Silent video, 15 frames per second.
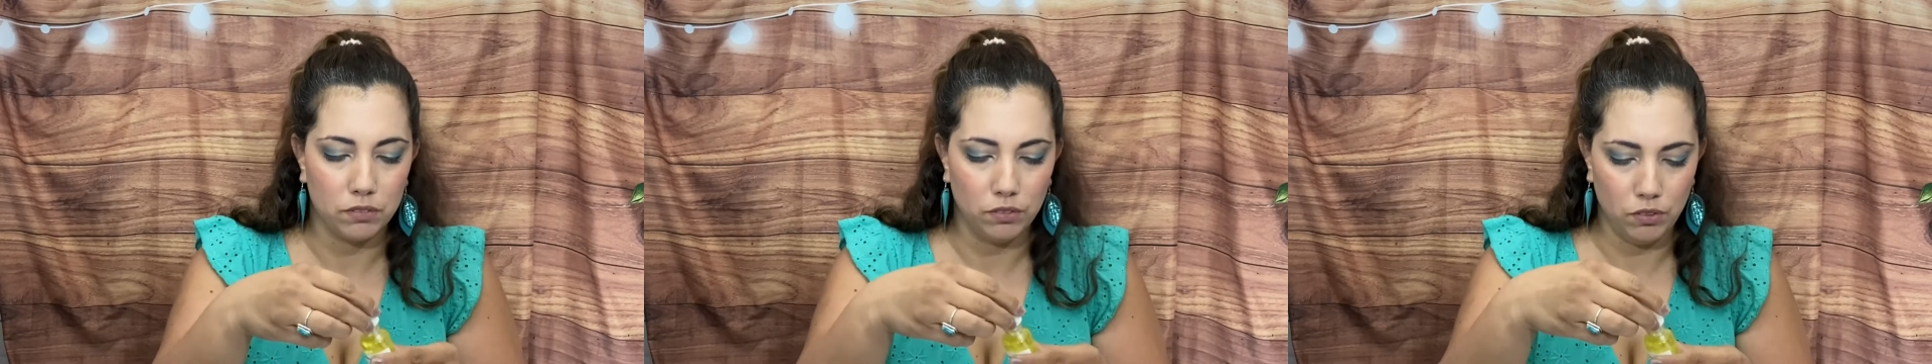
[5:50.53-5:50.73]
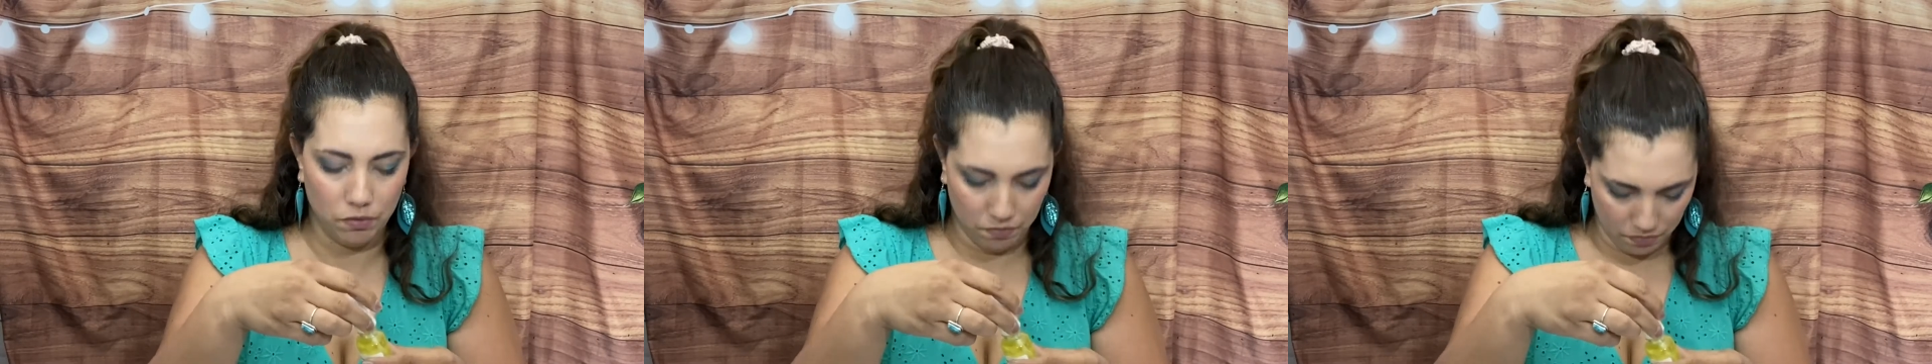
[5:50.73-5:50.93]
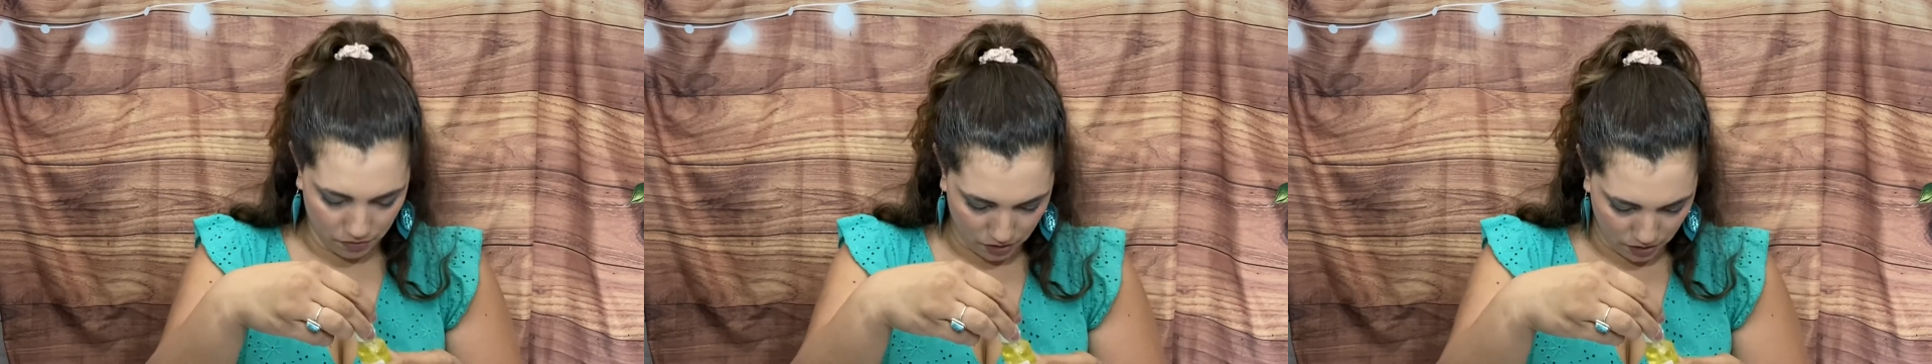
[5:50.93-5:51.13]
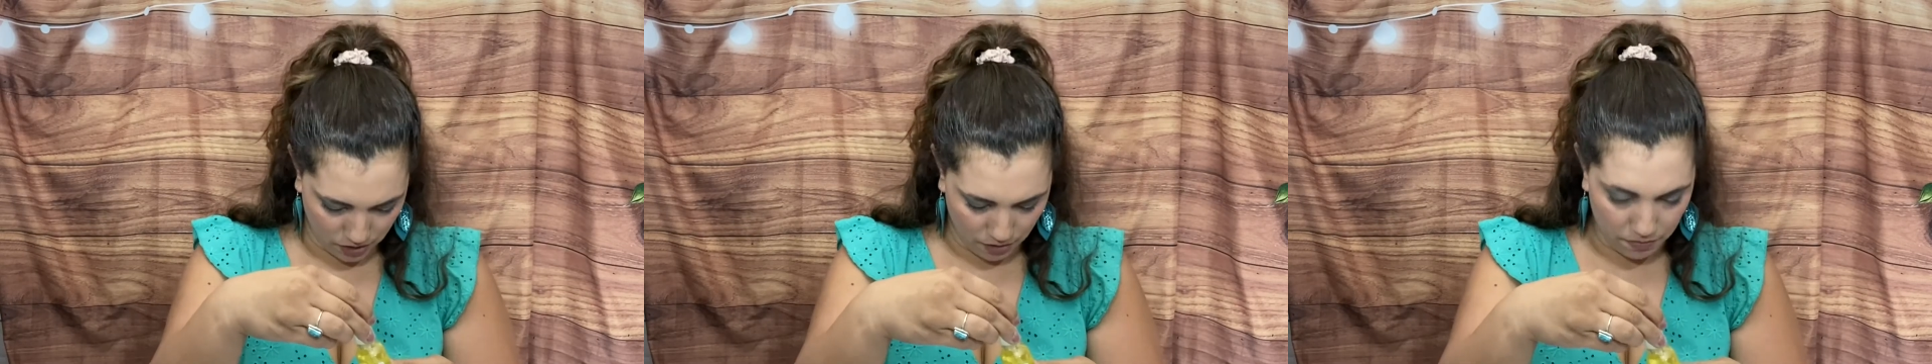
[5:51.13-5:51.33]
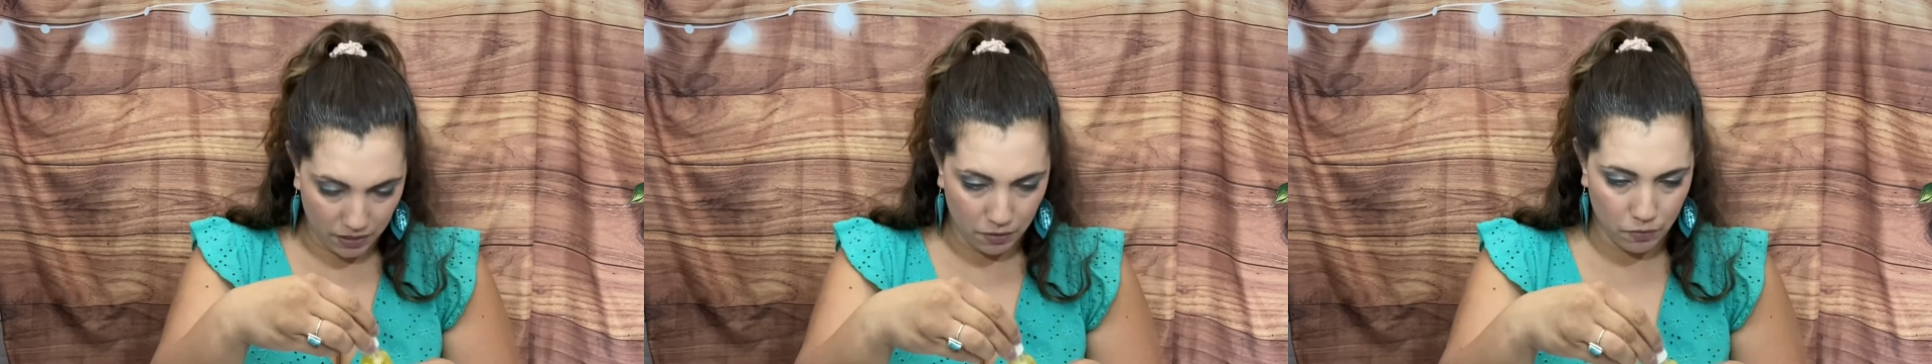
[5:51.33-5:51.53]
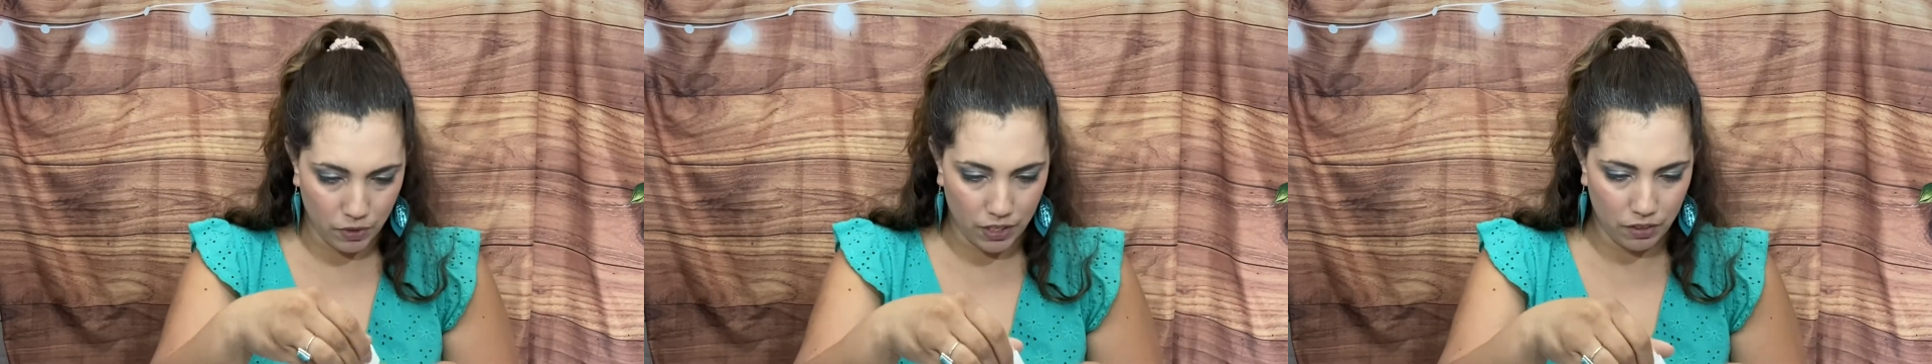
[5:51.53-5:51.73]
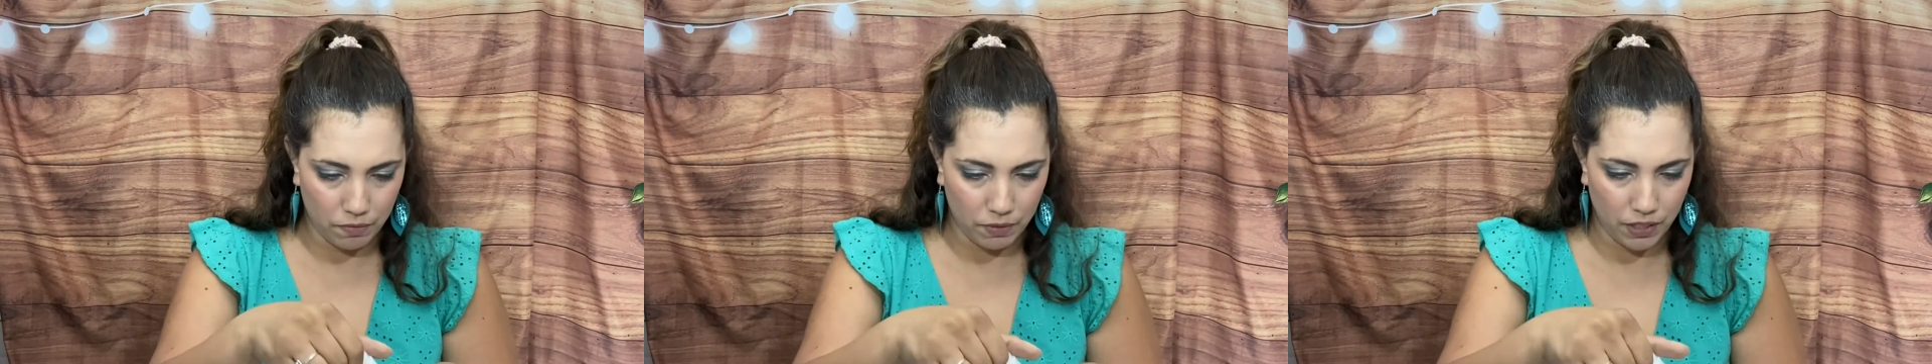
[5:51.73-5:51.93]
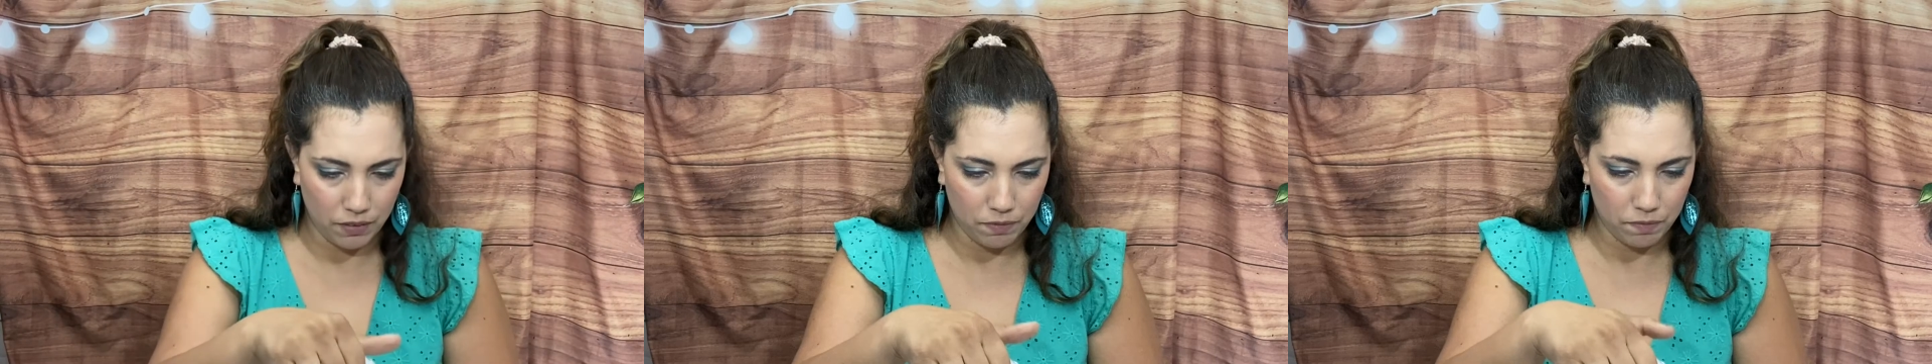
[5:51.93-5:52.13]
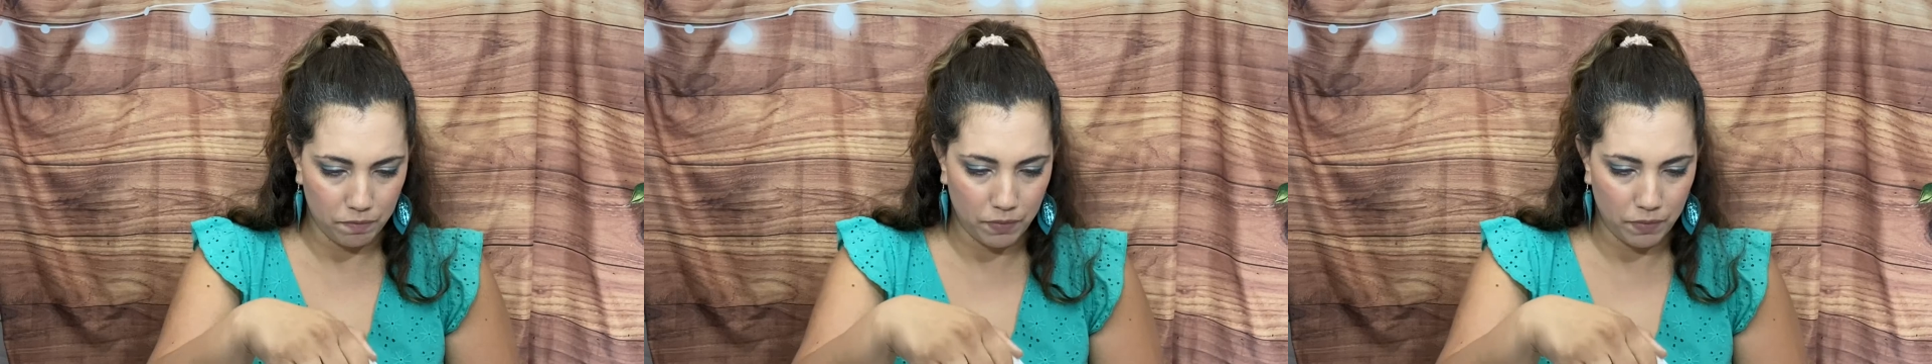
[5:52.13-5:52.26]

Ooh, something went on me.